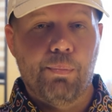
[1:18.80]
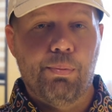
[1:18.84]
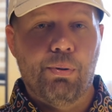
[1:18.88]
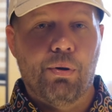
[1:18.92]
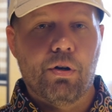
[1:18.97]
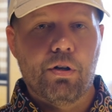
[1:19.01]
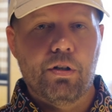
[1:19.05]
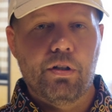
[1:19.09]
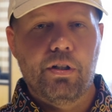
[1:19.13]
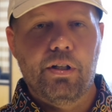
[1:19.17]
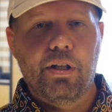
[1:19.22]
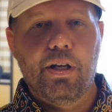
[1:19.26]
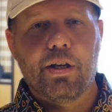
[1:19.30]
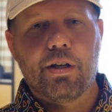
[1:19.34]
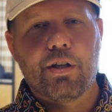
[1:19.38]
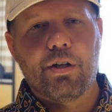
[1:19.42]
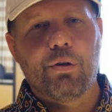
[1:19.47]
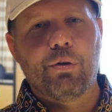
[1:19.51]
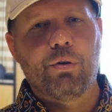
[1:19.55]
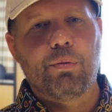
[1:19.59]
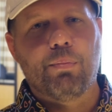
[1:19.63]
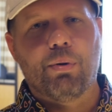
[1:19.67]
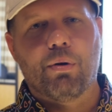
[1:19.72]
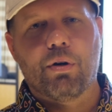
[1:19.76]
pardon the
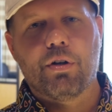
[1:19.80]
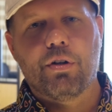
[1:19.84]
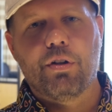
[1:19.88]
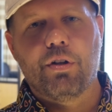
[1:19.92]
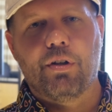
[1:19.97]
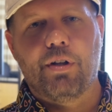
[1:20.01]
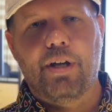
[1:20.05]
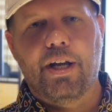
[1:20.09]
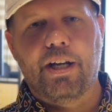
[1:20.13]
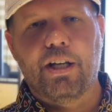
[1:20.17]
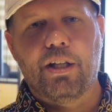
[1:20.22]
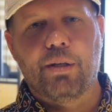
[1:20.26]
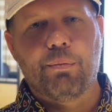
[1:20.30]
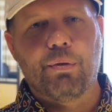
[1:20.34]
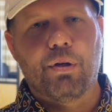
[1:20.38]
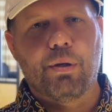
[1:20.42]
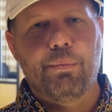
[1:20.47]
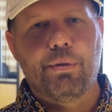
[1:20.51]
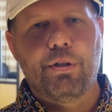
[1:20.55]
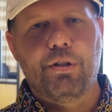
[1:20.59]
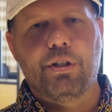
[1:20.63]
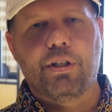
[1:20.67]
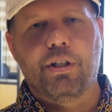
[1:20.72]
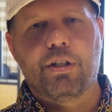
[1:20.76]
echo and pardon the lighting, but
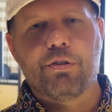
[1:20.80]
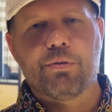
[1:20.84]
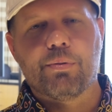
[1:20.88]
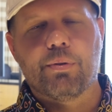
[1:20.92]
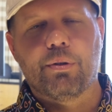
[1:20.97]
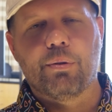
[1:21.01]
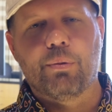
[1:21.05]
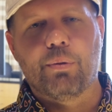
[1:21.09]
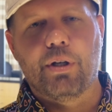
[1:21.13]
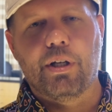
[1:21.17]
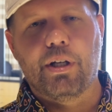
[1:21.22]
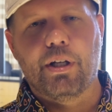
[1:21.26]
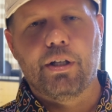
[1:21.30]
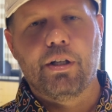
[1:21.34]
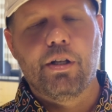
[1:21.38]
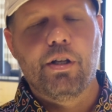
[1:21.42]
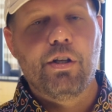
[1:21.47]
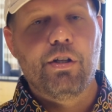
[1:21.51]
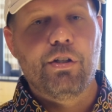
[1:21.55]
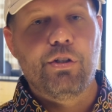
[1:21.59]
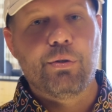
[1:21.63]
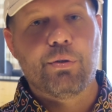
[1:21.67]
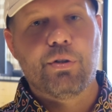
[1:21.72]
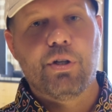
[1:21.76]
I'm in the entryway.
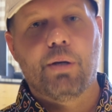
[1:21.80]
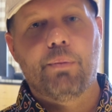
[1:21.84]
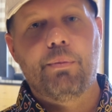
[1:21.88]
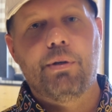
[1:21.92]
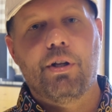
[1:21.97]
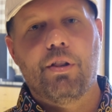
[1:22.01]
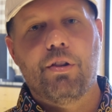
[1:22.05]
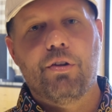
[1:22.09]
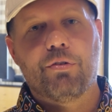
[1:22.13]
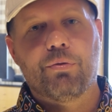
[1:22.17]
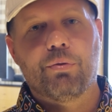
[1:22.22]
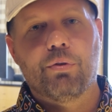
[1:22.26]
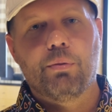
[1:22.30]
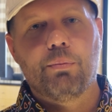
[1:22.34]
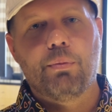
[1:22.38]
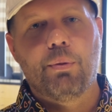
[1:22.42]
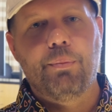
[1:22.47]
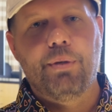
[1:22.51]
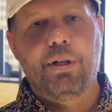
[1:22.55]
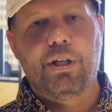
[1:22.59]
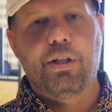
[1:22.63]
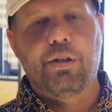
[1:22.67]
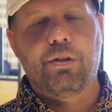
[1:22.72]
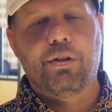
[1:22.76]
You come into this room
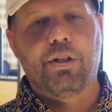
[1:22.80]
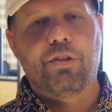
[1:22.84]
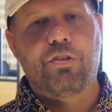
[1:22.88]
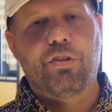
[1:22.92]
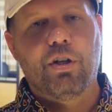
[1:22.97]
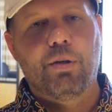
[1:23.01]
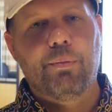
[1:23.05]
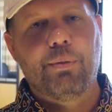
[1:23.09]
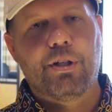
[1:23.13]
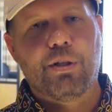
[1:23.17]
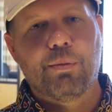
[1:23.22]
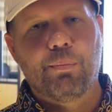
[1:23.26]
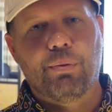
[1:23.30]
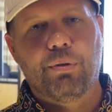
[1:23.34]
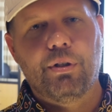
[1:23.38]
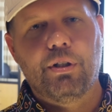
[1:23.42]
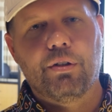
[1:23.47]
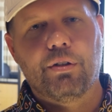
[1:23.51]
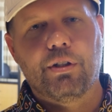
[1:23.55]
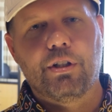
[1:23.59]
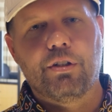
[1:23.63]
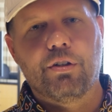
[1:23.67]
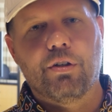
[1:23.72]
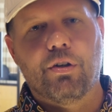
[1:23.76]
immediately, it's going to be
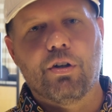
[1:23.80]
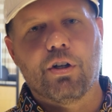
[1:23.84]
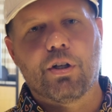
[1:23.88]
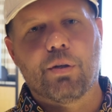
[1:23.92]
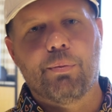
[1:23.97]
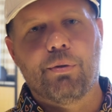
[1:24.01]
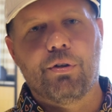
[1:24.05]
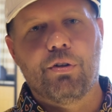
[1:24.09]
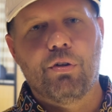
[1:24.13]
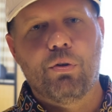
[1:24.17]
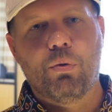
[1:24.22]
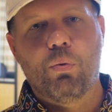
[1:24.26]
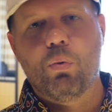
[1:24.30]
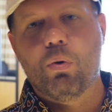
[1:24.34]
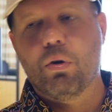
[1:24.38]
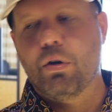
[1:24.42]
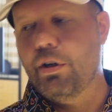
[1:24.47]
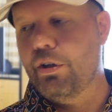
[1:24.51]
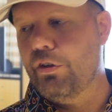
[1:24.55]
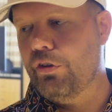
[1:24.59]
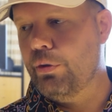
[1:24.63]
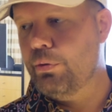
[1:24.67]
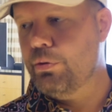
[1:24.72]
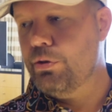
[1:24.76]
completely dark, but no worries, you